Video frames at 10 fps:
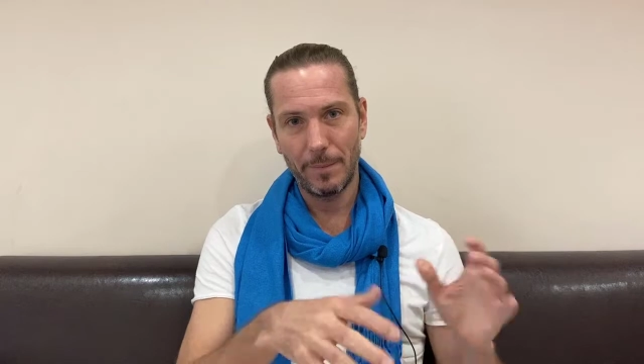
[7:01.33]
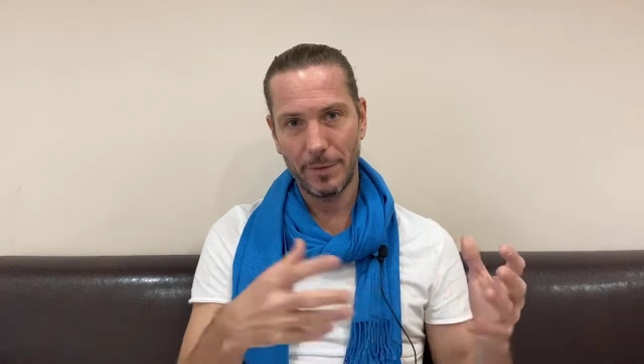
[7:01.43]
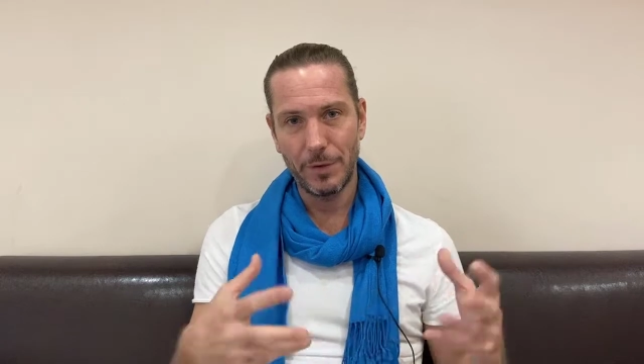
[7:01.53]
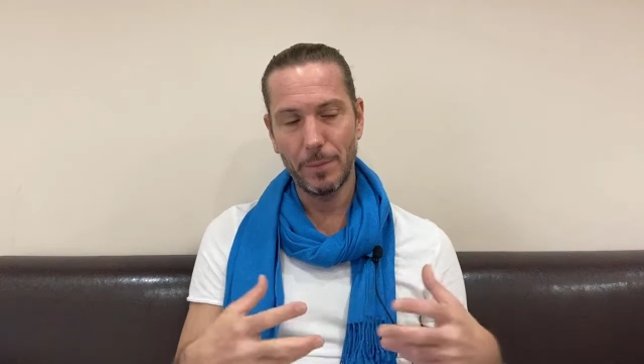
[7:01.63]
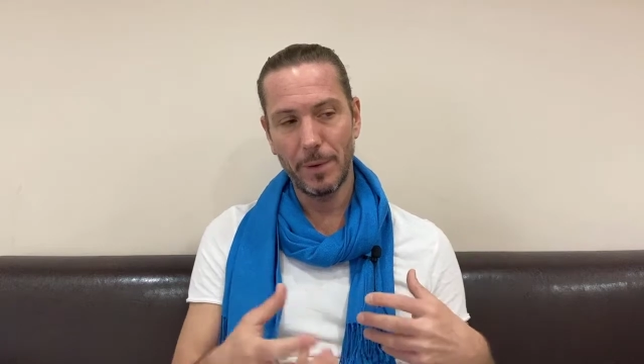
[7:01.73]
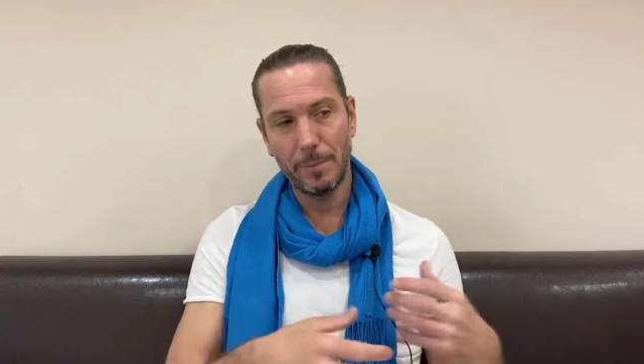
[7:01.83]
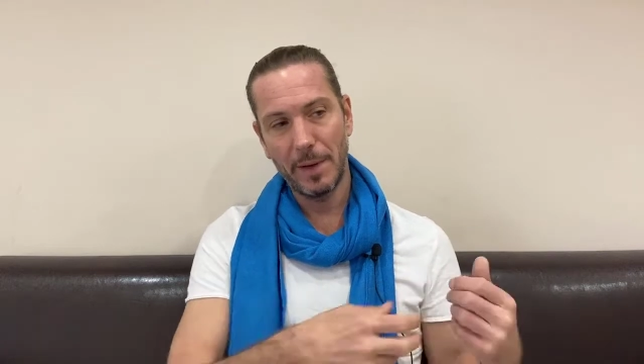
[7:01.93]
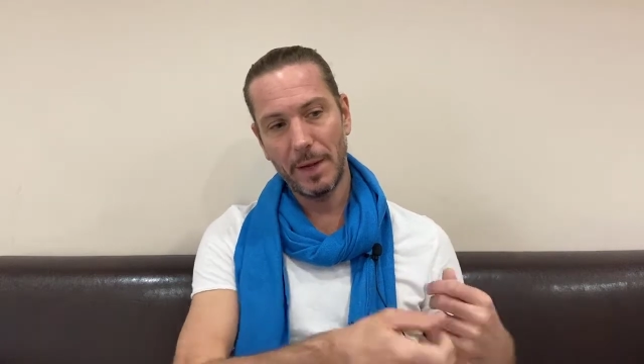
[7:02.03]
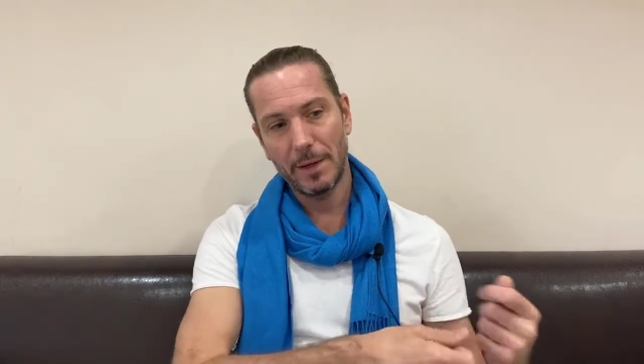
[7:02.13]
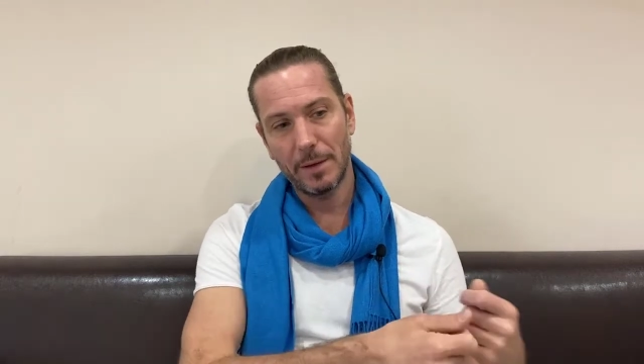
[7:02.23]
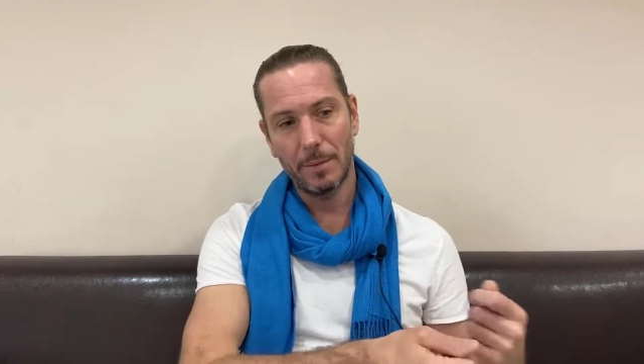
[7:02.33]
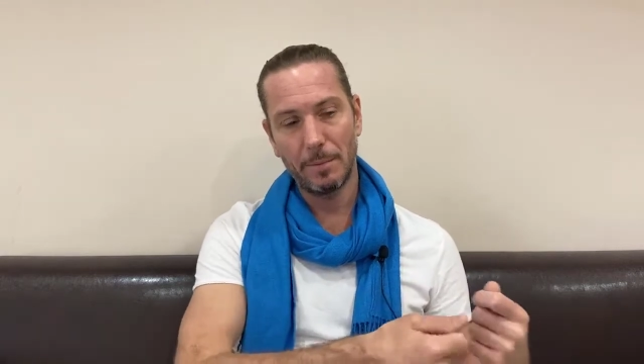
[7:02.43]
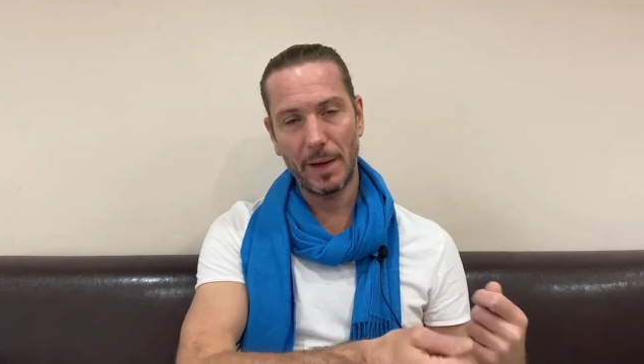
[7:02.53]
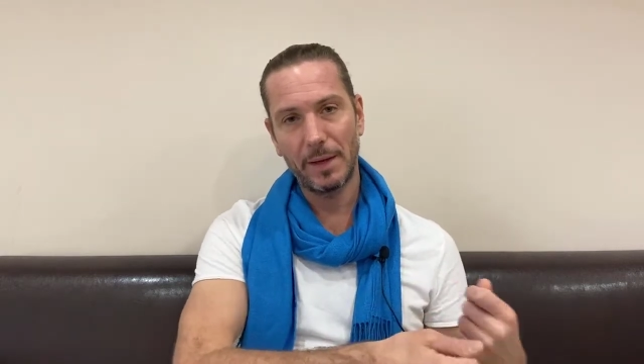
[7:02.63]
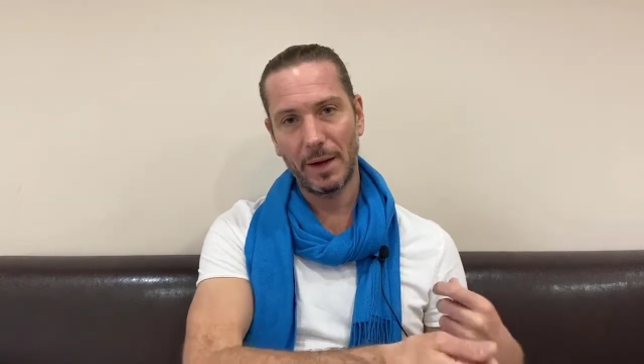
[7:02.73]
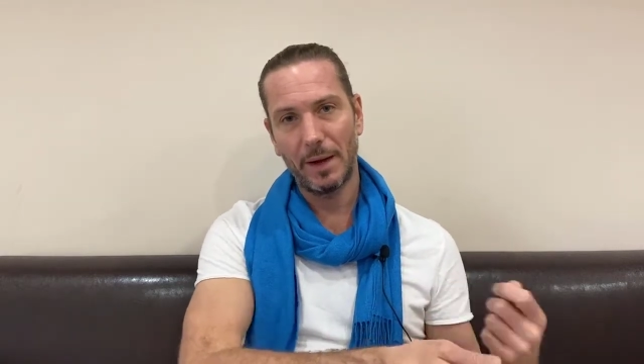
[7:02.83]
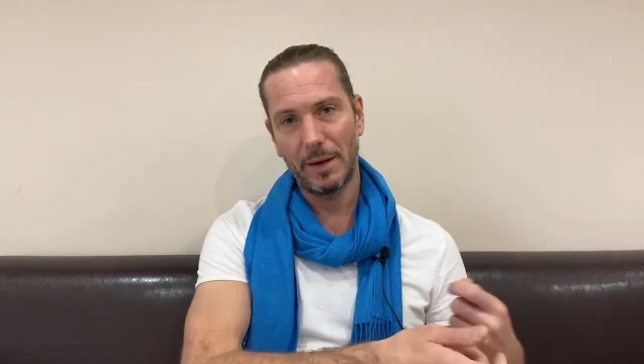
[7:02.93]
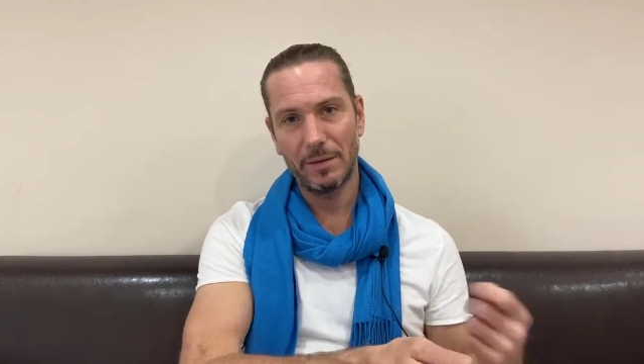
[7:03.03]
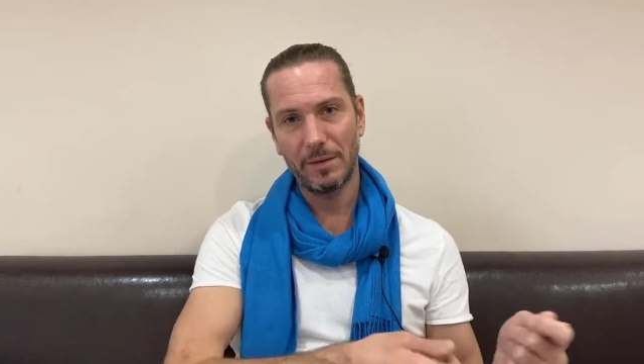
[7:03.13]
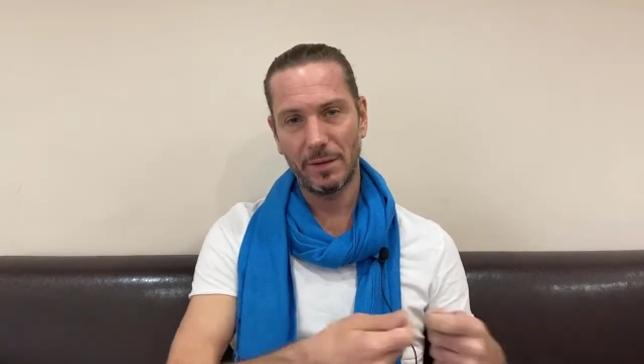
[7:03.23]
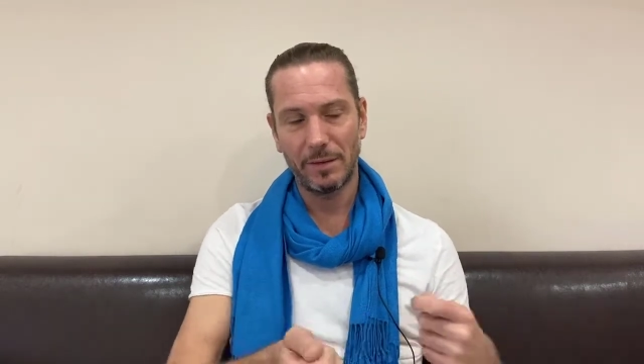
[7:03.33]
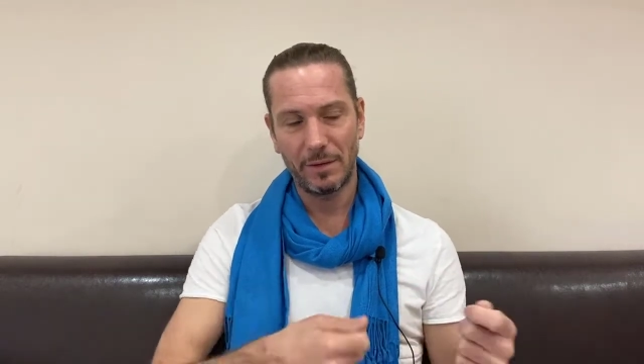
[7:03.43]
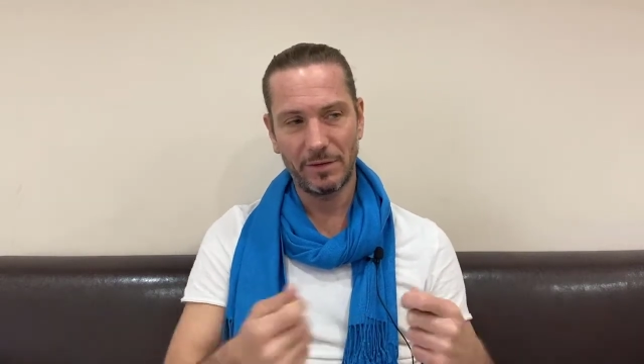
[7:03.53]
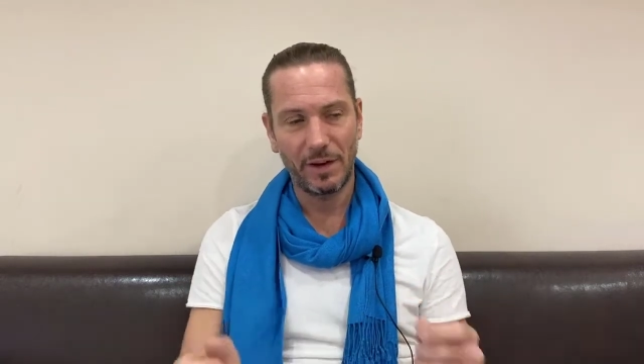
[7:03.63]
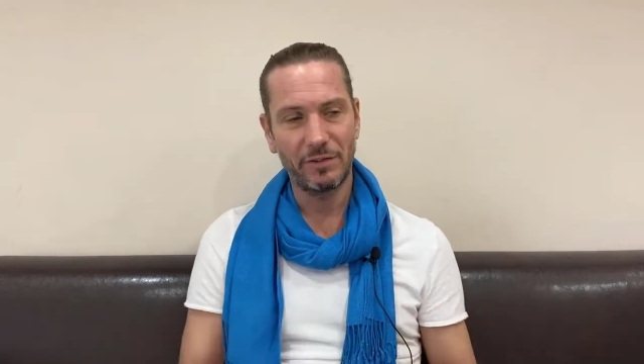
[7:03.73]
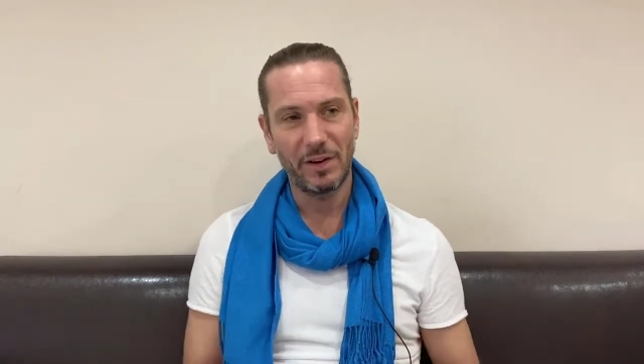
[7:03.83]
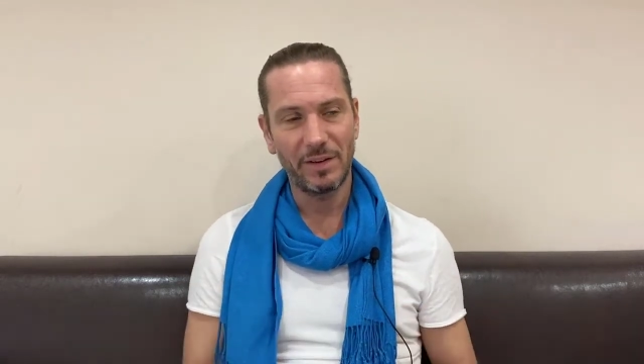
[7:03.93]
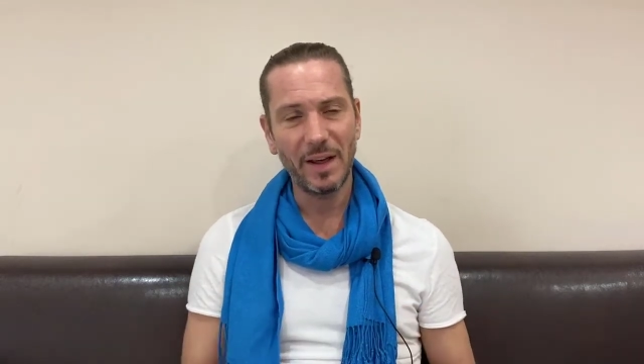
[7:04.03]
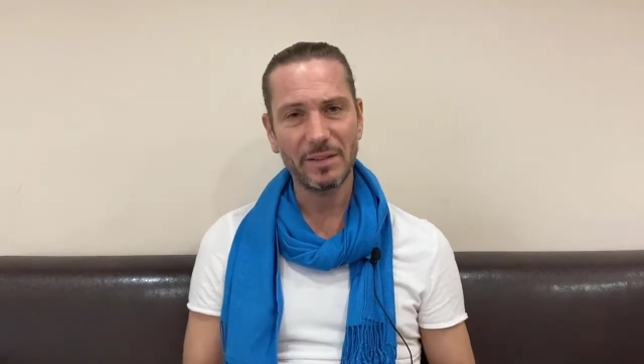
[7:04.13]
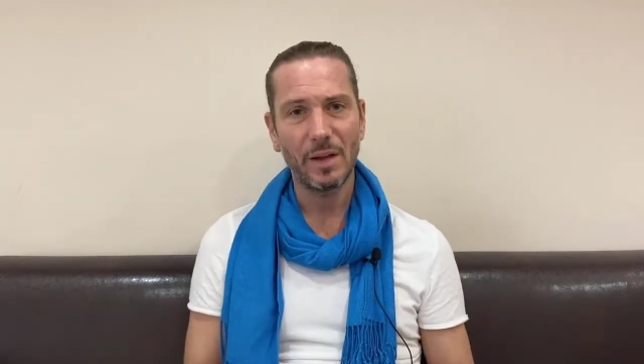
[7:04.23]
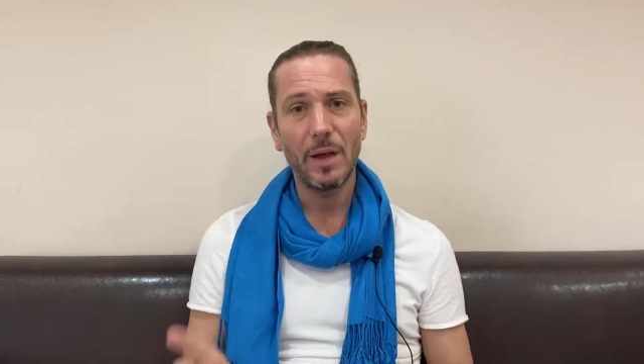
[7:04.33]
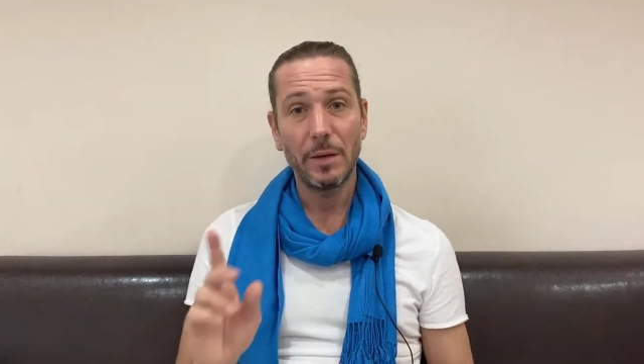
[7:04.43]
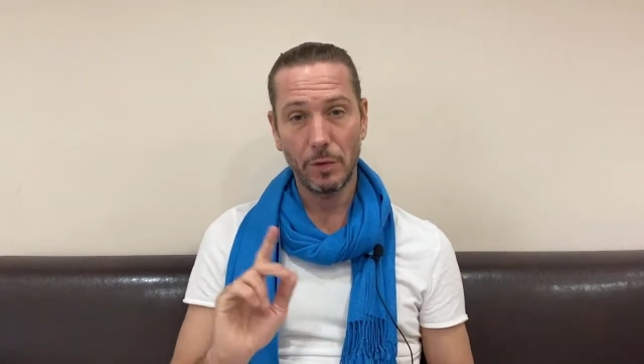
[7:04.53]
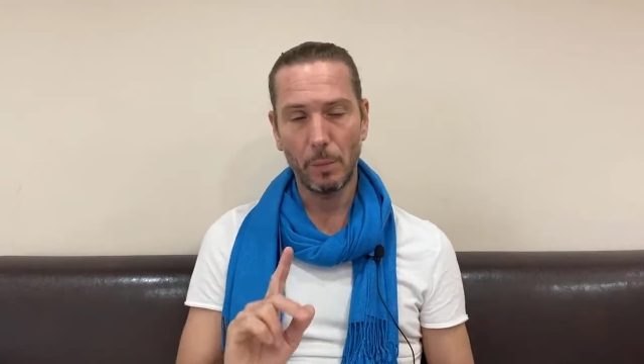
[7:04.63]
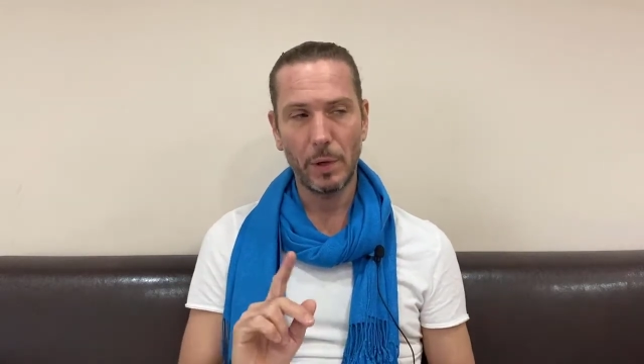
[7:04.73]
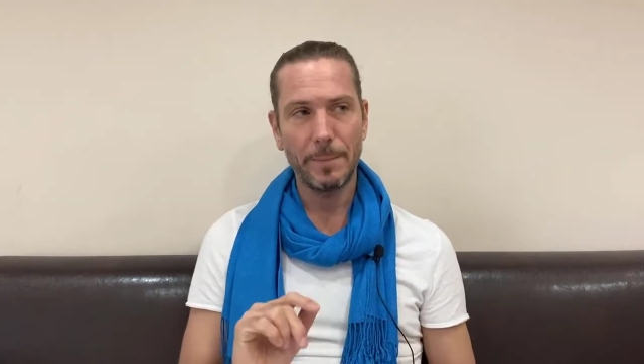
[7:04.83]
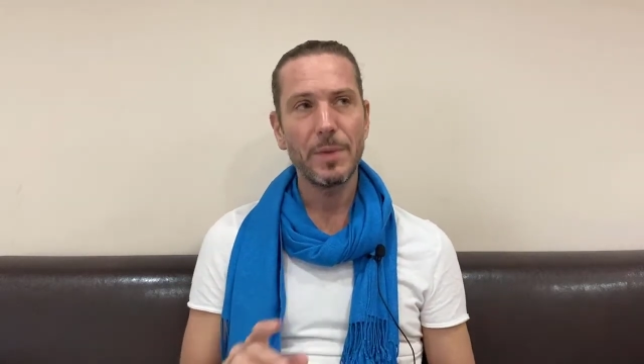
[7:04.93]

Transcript: human being, mankind is not changing that, normally.